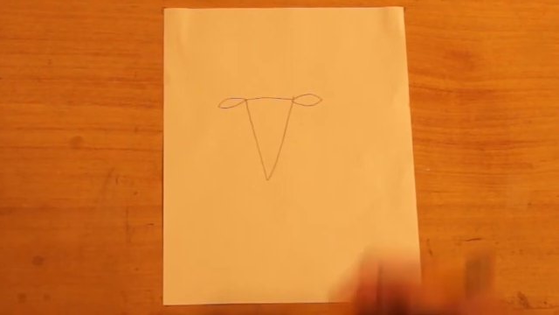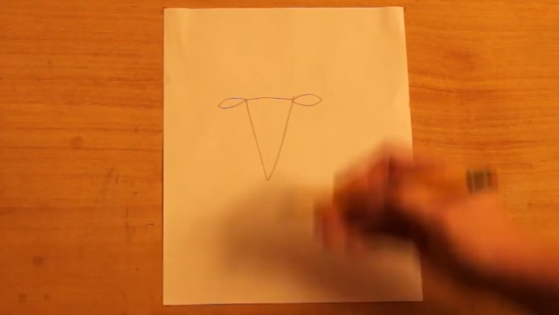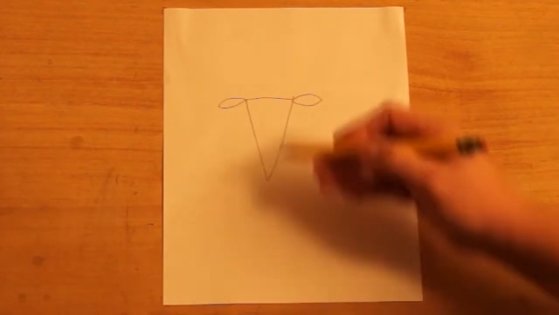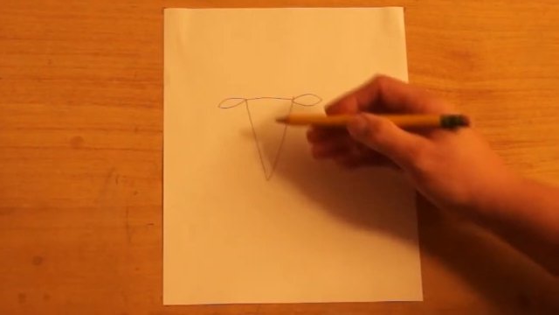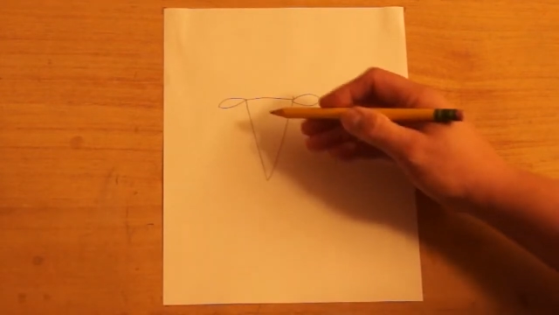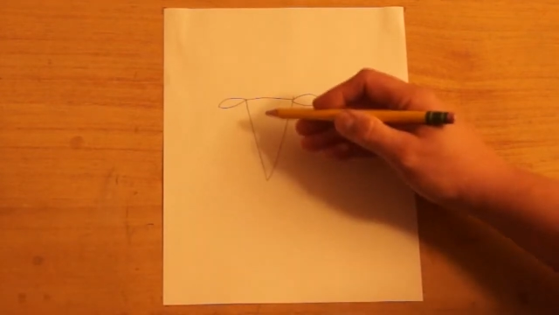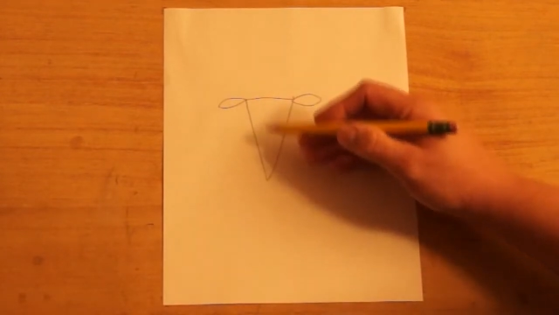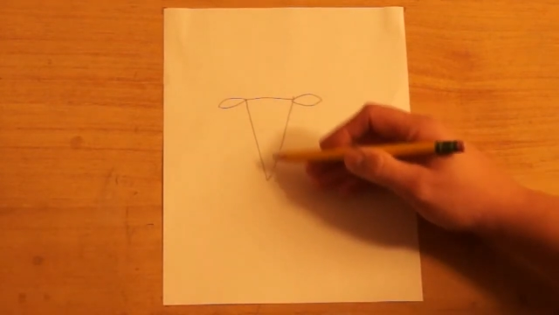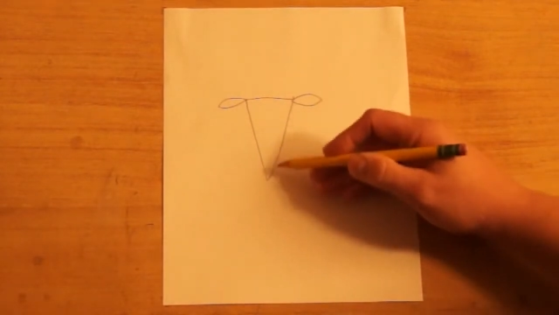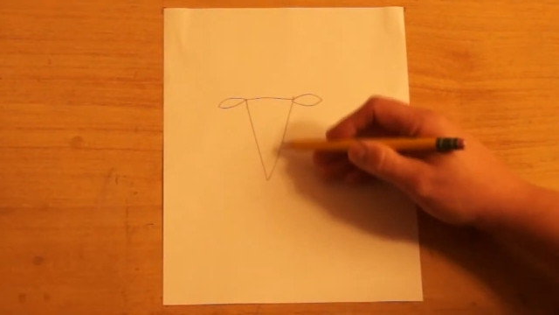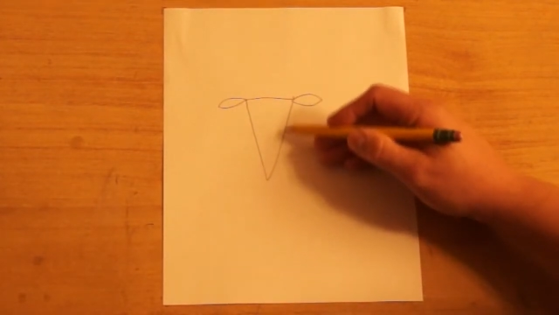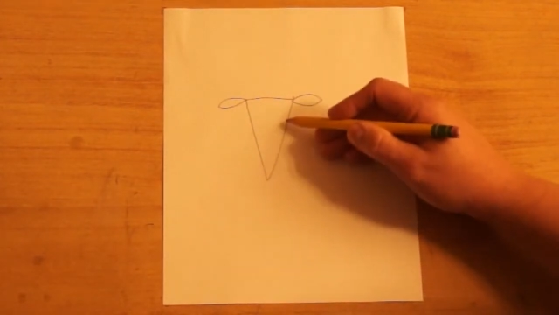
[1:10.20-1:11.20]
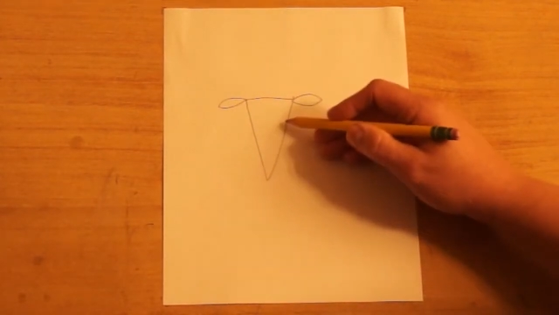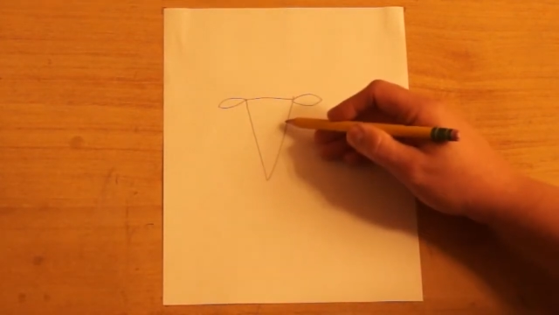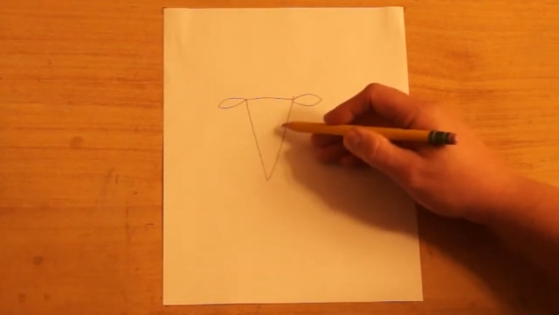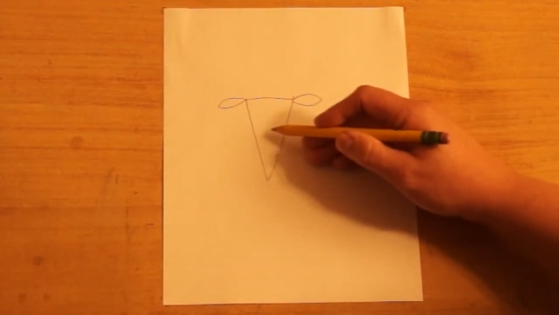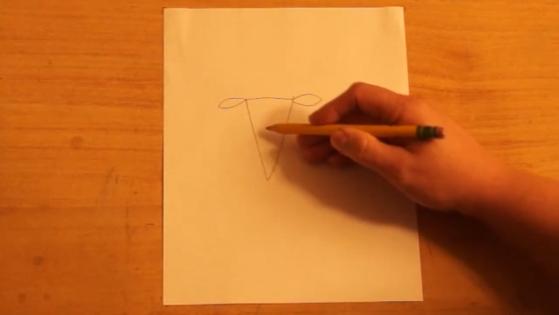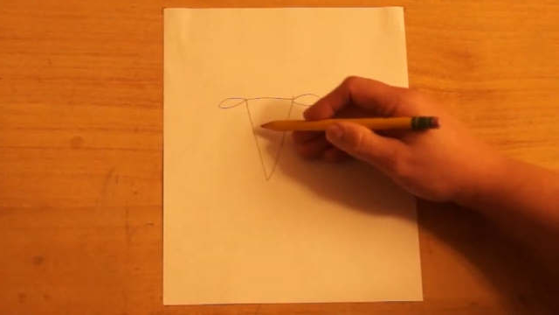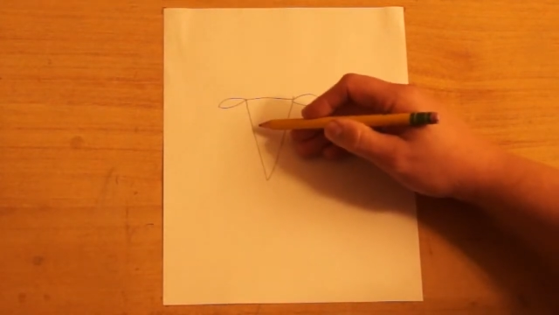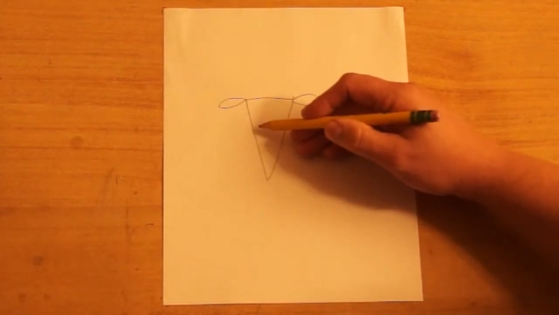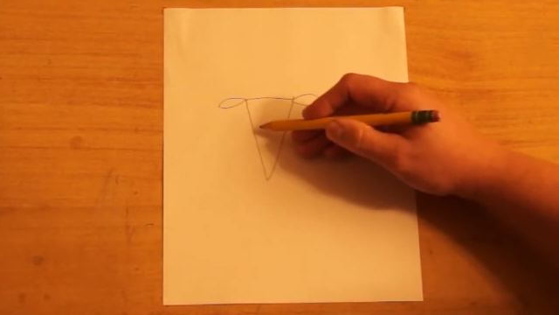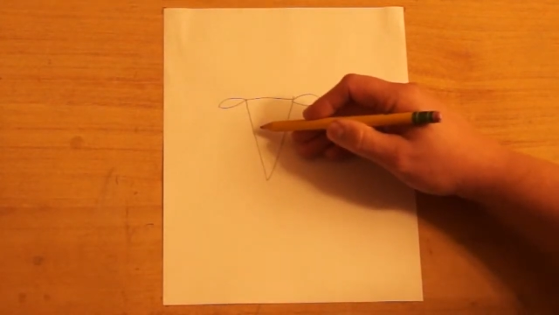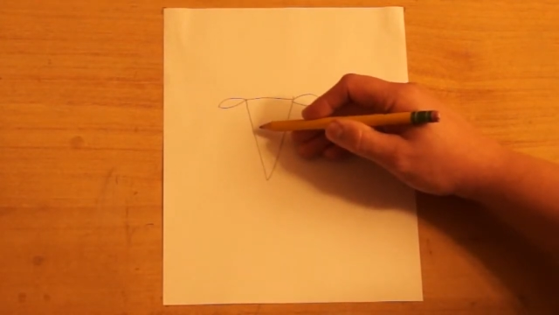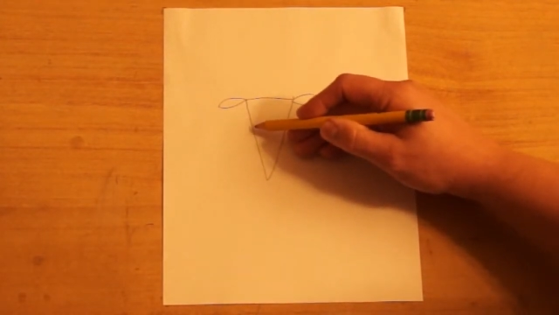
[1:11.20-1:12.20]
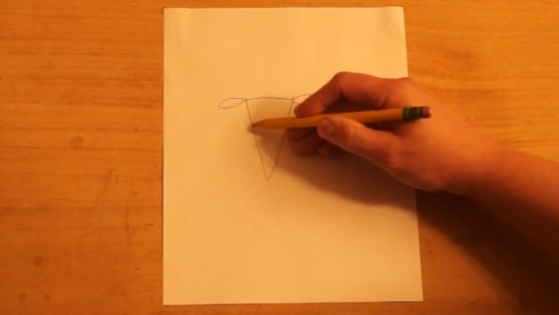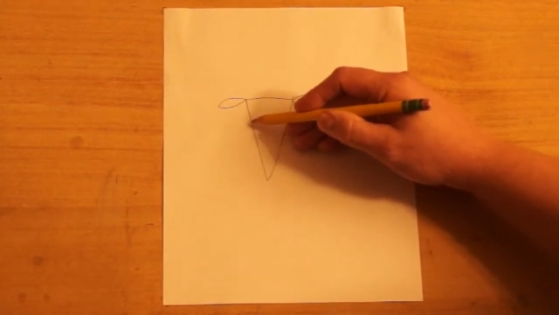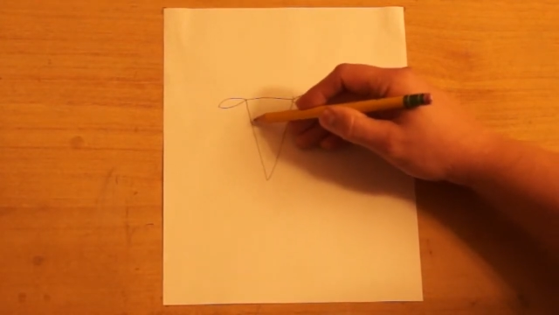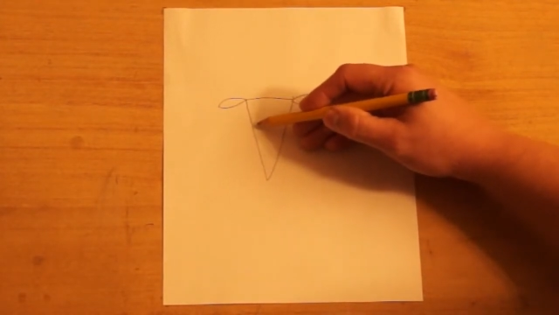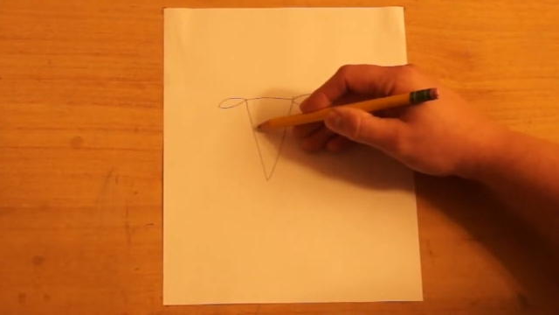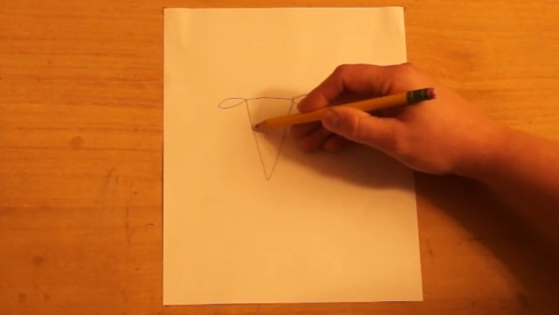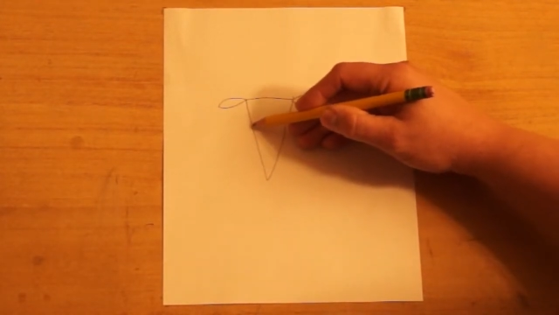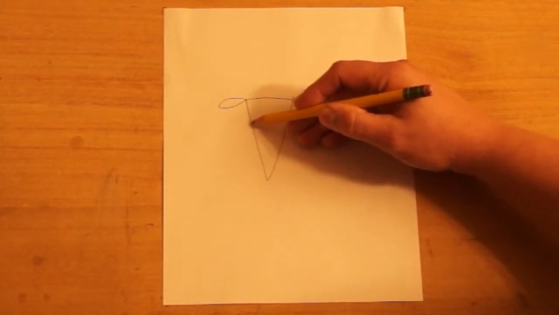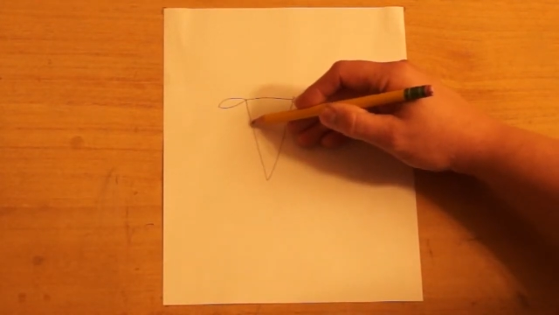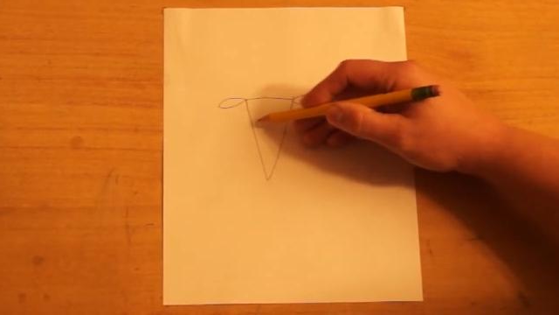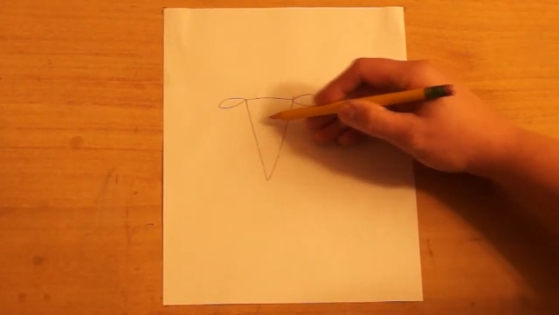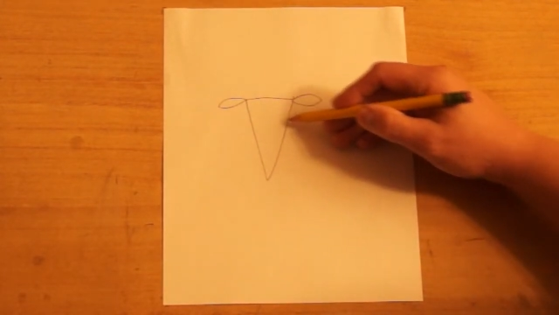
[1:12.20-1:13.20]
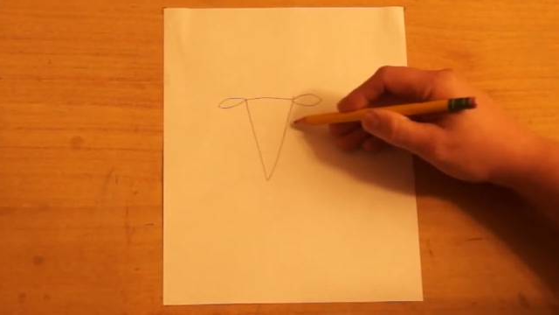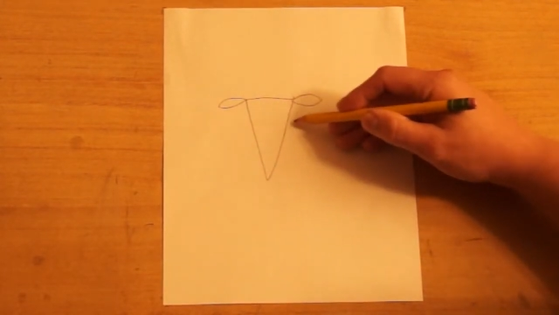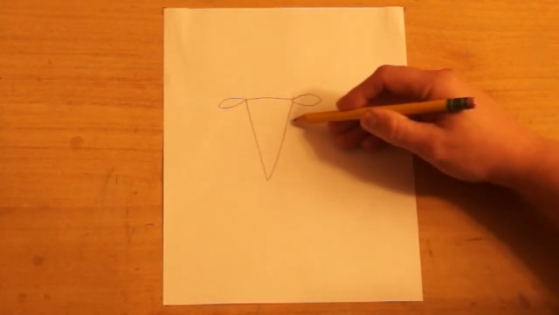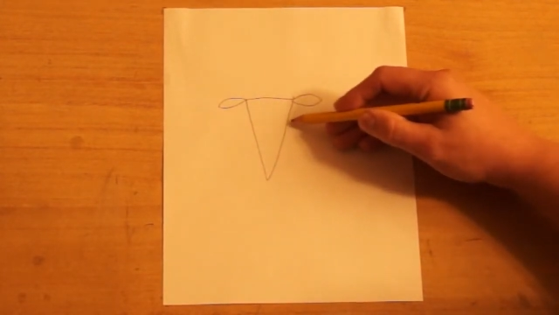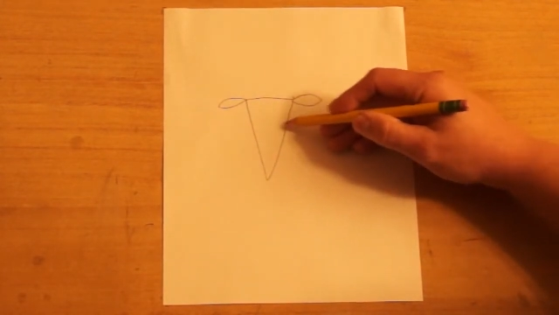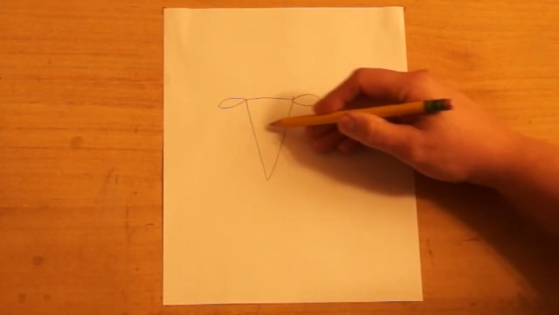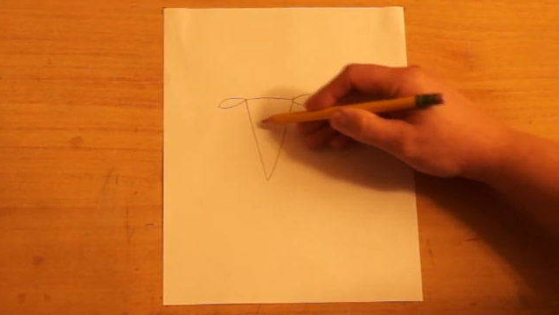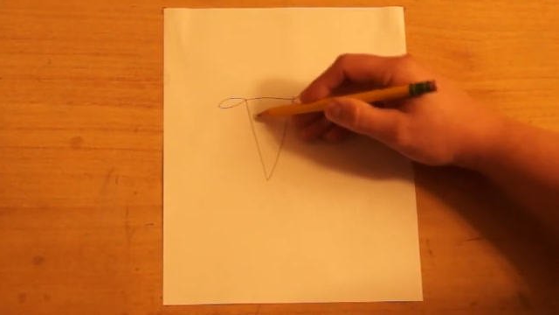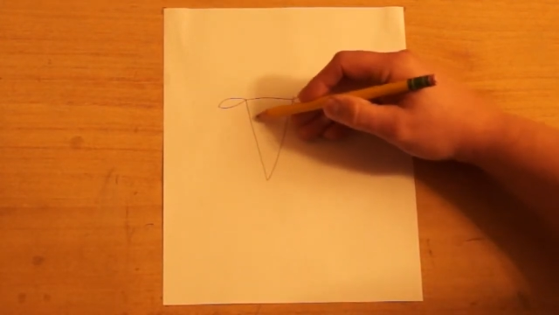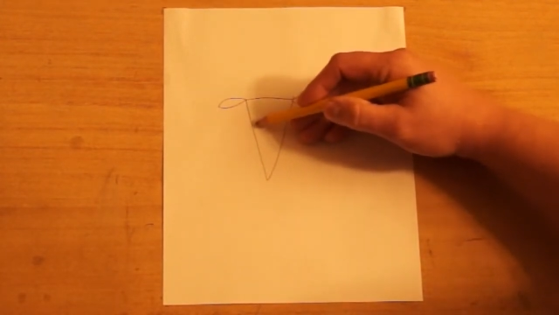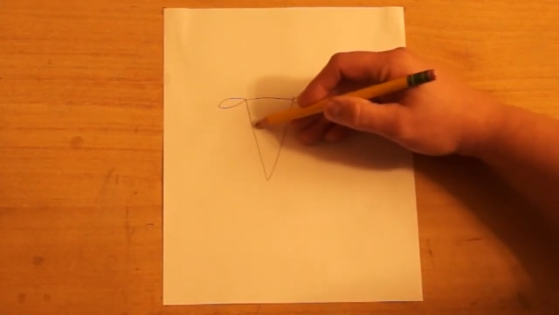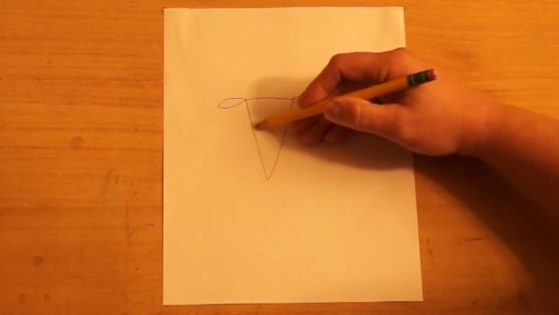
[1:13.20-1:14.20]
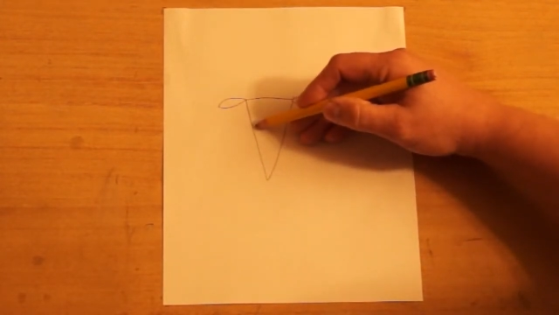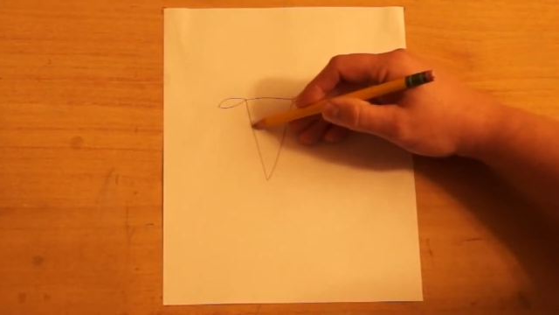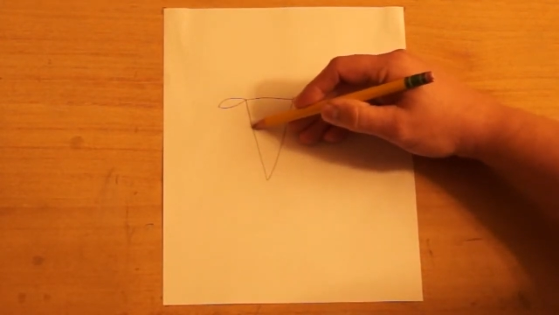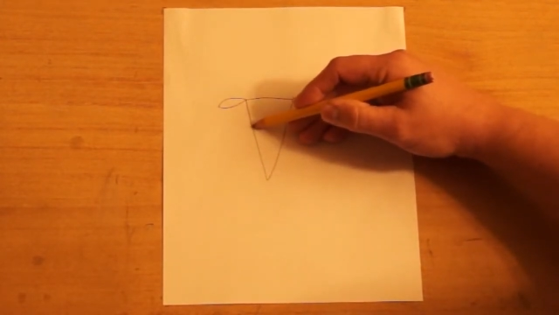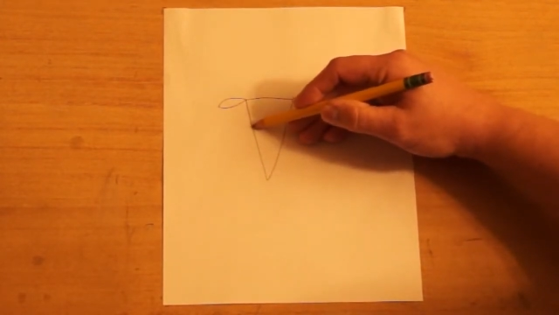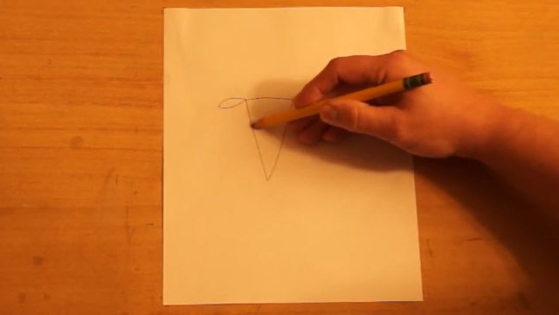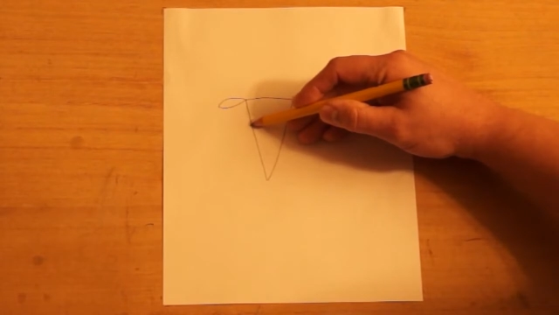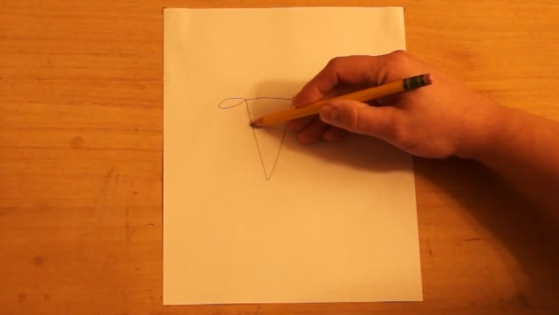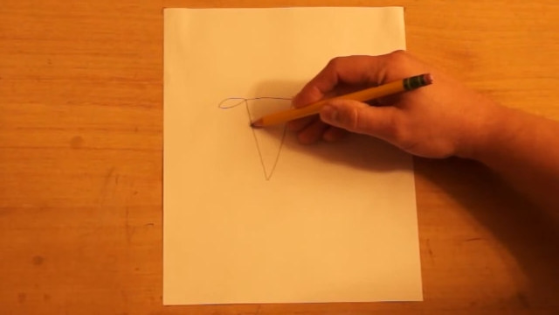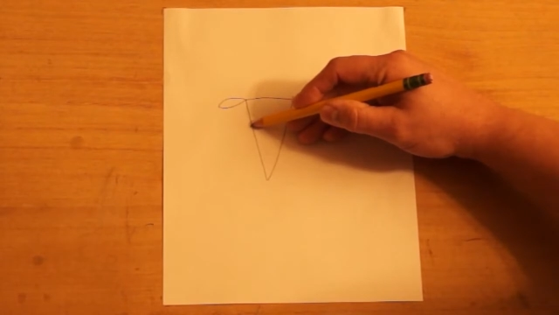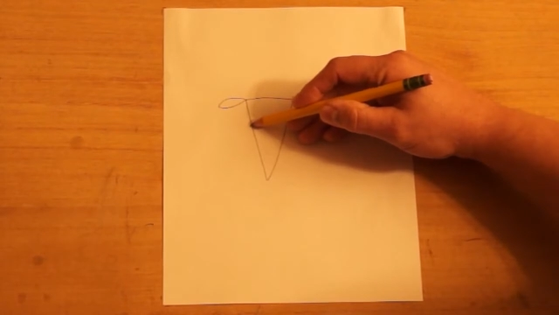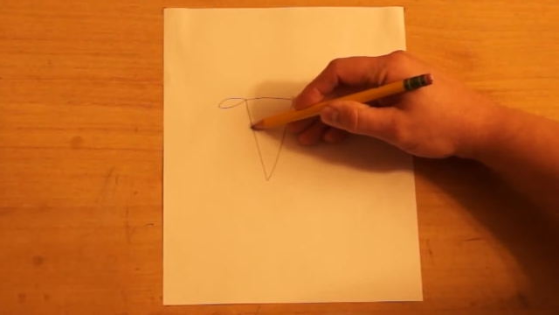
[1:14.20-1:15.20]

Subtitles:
Nobody's mouth can be seen.